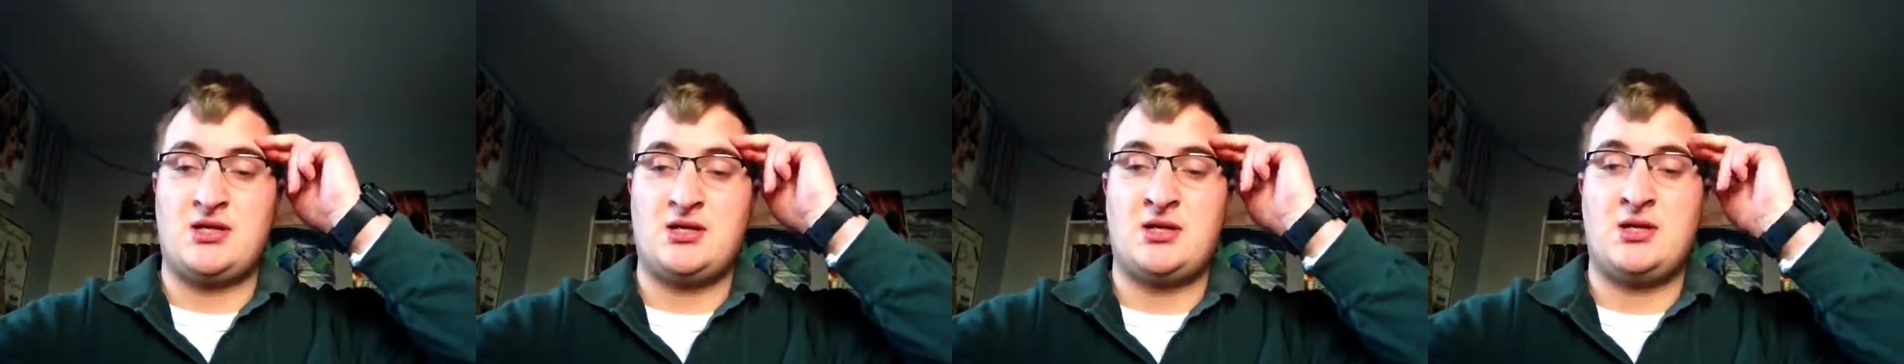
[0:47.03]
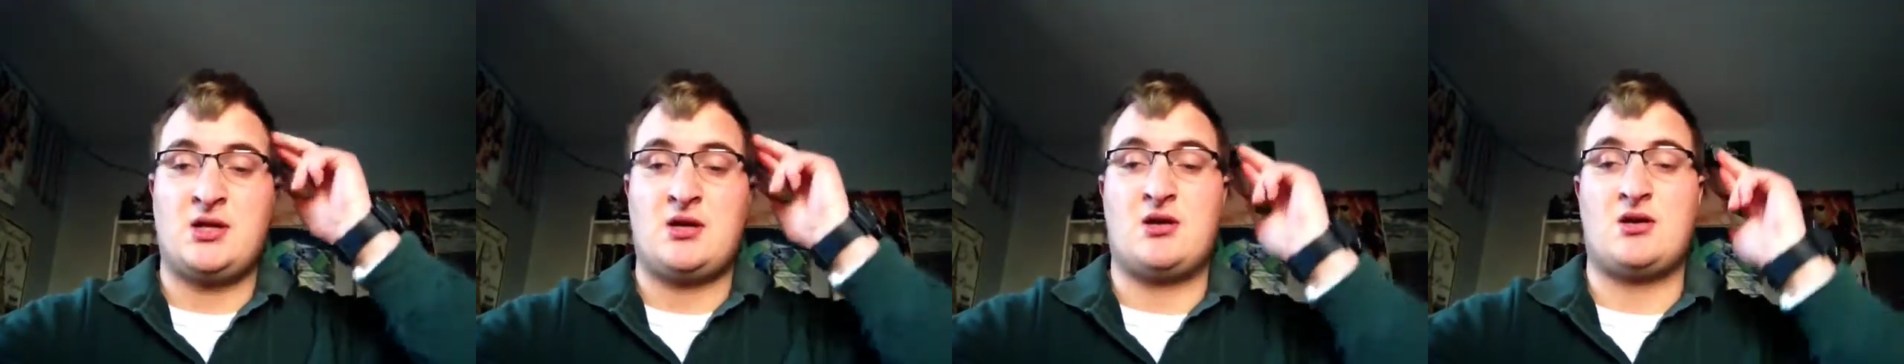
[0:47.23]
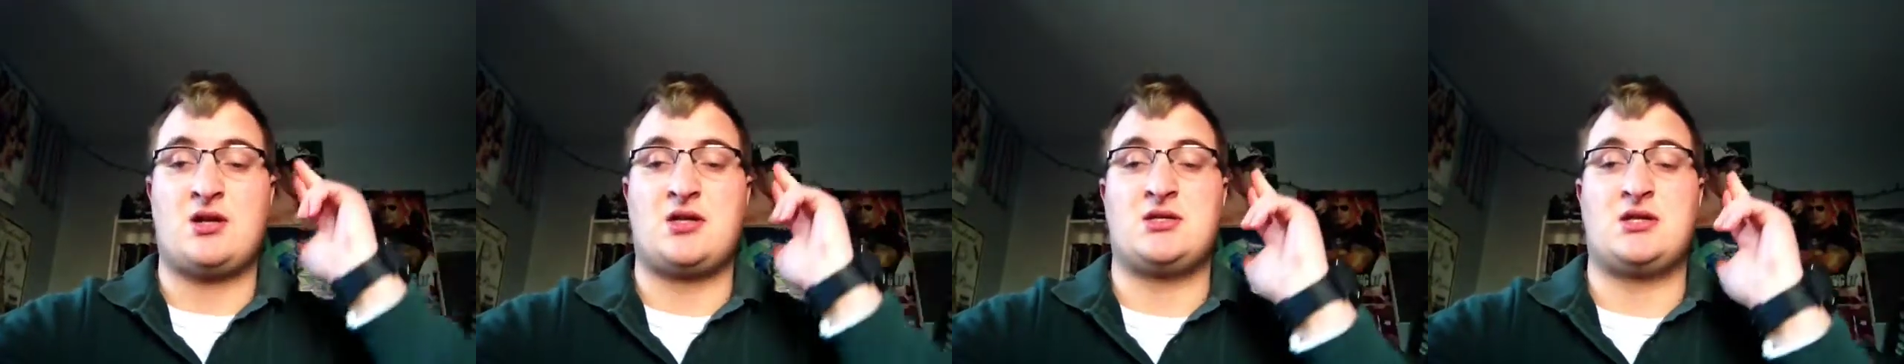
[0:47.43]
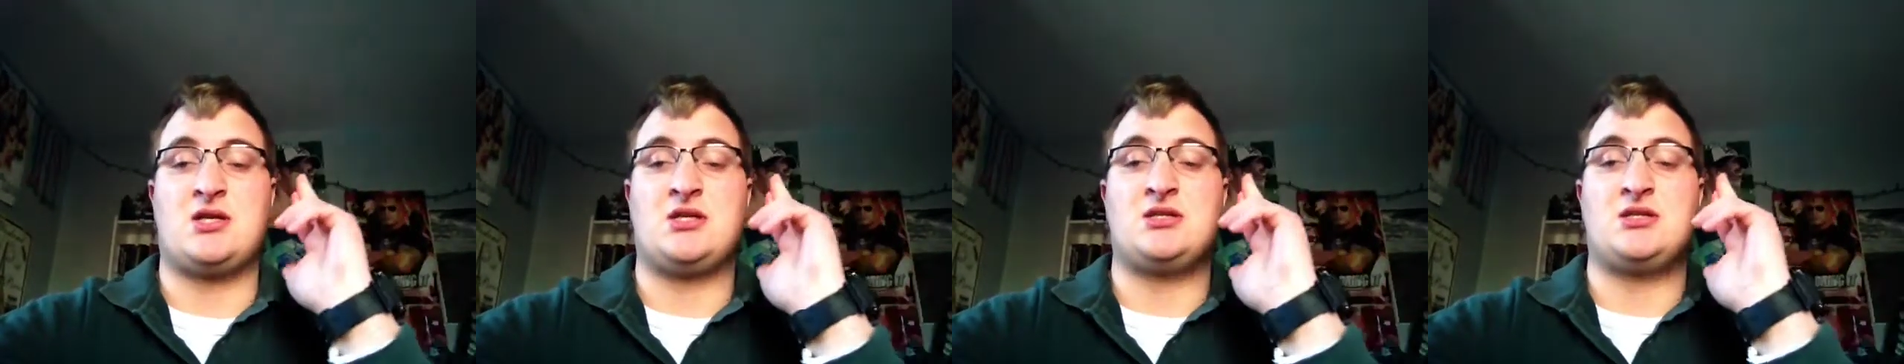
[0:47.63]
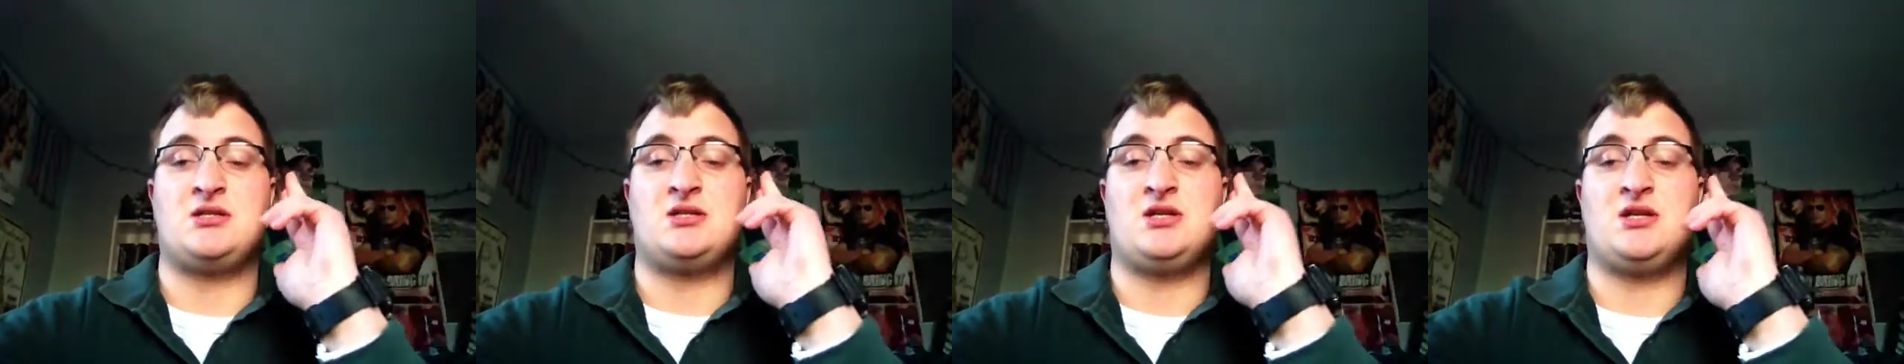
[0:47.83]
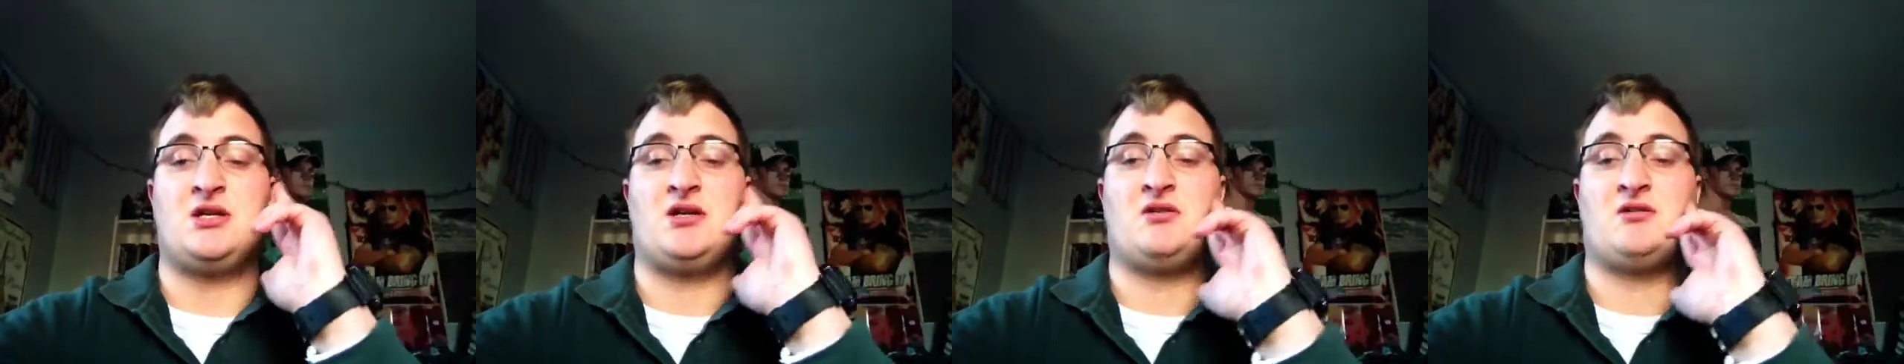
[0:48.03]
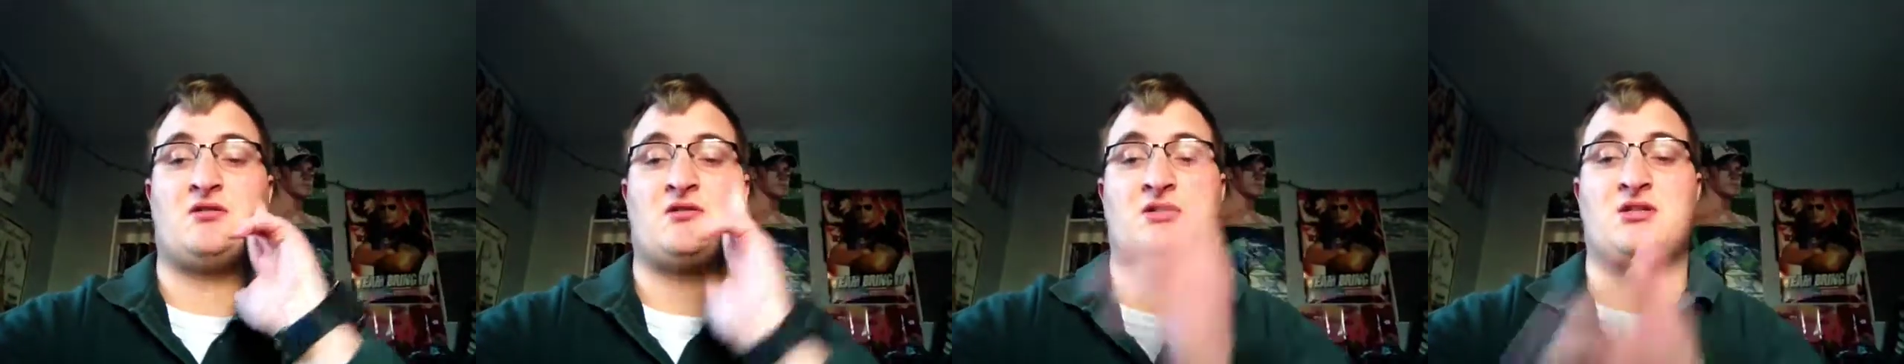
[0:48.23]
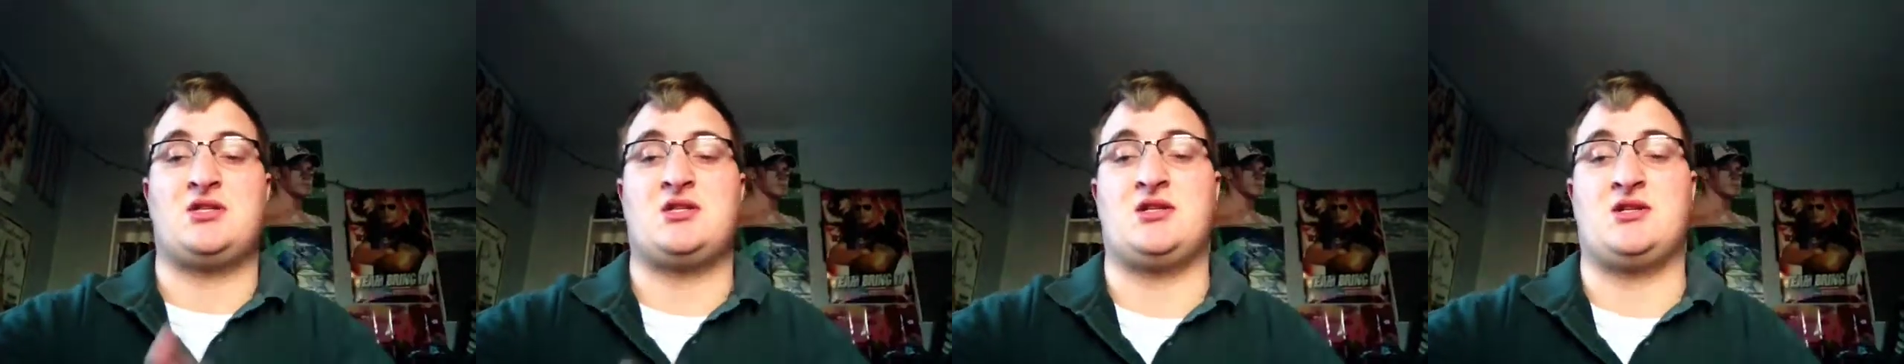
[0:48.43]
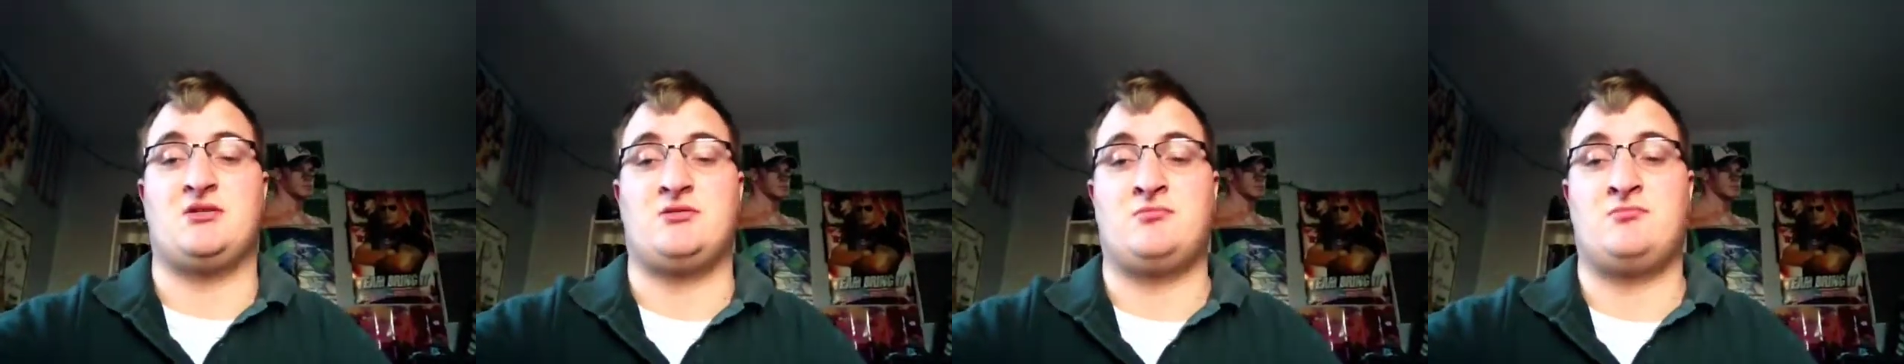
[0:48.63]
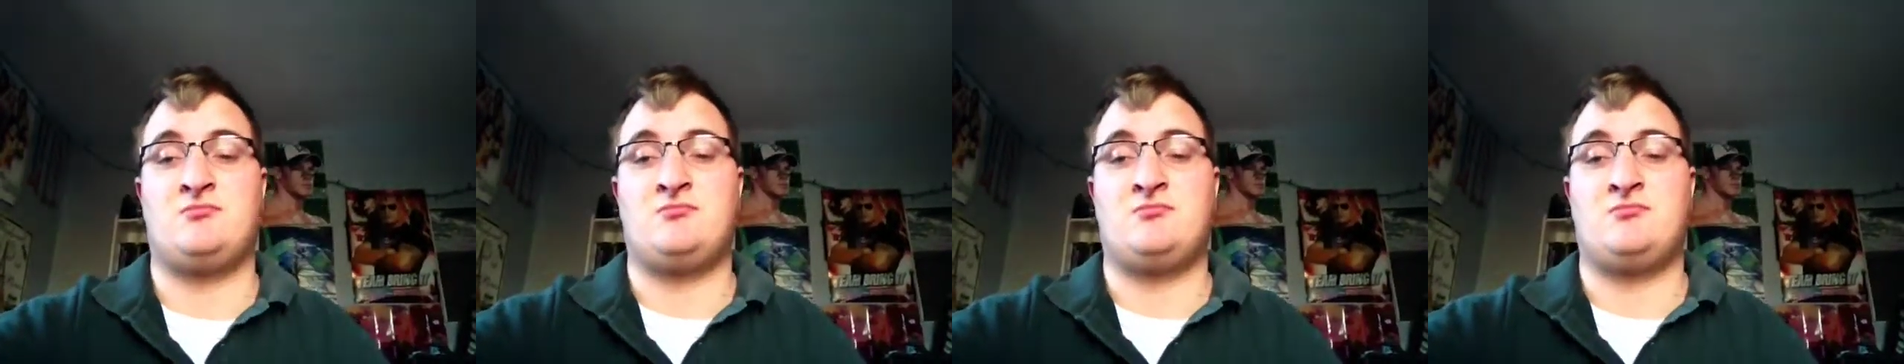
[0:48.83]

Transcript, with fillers: I'll catch you guys later. See ya.